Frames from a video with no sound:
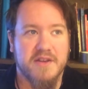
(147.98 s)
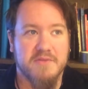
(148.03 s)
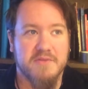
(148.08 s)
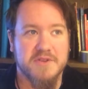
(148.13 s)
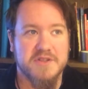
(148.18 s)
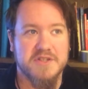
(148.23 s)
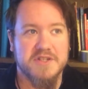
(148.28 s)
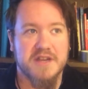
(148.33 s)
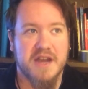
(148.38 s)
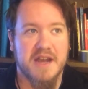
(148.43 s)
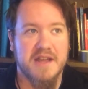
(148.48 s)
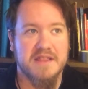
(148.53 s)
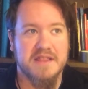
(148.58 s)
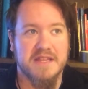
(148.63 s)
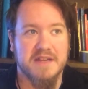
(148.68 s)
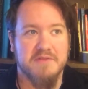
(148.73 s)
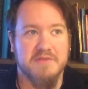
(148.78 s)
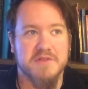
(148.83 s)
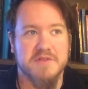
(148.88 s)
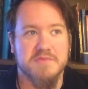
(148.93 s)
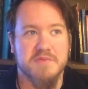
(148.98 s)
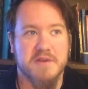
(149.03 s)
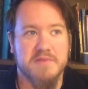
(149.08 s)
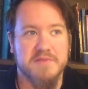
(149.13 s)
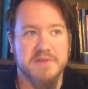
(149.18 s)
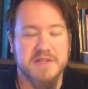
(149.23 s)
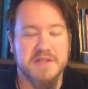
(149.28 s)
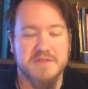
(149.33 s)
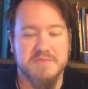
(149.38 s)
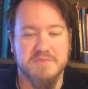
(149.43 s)
which I think was
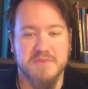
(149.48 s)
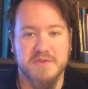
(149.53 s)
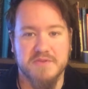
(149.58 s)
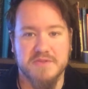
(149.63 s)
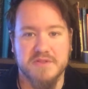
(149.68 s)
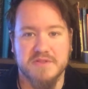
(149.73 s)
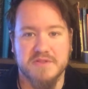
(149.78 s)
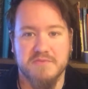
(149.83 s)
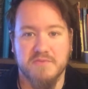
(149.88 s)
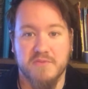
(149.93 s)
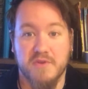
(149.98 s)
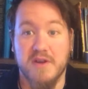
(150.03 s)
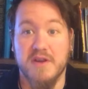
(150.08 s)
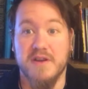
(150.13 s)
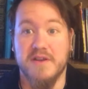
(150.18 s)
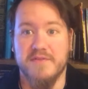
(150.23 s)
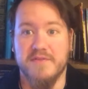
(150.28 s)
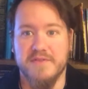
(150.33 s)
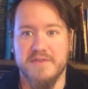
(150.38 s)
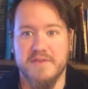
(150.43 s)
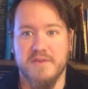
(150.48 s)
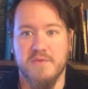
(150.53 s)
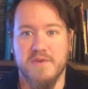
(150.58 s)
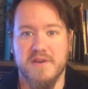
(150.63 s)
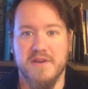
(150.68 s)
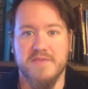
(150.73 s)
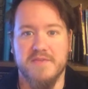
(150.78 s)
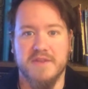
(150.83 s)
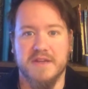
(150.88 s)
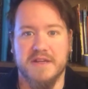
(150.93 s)
probably his one of
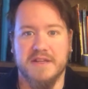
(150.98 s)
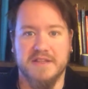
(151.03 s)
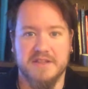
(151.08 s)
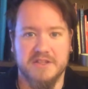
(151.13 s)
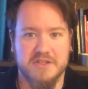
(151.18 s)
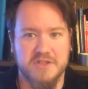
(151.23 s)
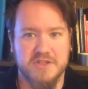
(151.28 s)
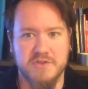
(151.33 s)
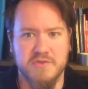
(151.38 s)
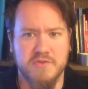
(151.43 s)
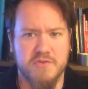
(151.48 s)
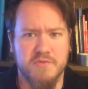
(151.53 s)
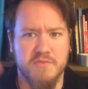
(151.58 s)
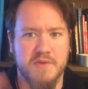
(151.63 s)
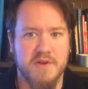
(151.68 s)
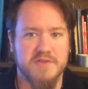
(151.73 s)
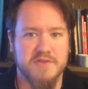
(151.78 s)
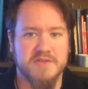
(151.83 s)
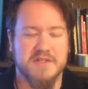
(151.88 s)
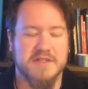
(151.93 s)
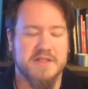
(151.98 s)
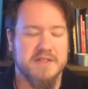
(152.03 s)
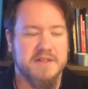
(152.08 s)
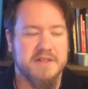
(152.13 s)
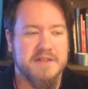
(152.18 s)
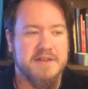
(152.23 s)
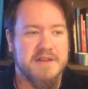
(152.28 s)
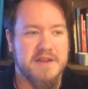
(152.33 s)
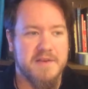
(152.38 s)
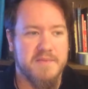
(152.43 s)
like the two most
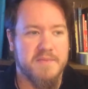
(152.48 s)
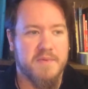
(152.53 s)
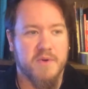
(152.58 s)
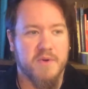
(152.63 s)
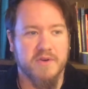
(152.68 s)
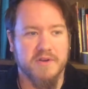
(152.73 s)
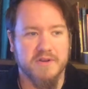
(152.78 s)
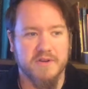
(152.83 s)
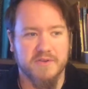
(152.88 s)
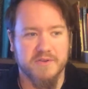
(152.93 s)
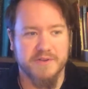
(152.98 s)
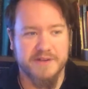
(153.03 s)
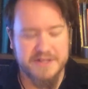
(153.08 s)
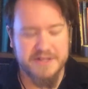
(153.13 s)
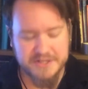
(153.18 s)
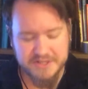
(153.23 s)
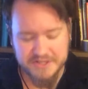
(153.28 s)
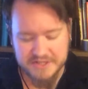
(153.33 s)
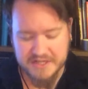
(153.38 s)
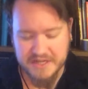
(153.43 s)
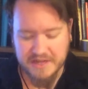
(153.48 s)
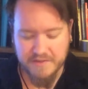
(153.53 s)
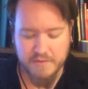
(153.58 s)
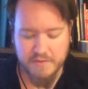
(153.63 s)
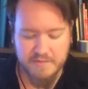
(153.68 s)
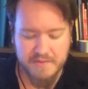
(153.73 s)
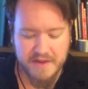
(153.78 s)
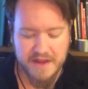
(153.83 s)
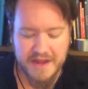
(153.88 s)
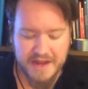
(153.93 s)
important creations he
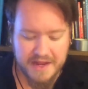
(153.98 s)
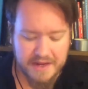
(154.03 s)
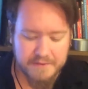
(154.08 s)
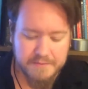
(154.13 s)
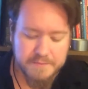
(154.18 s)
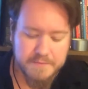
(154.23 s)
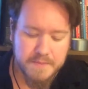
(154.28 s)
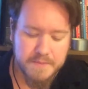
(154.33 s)
ever made.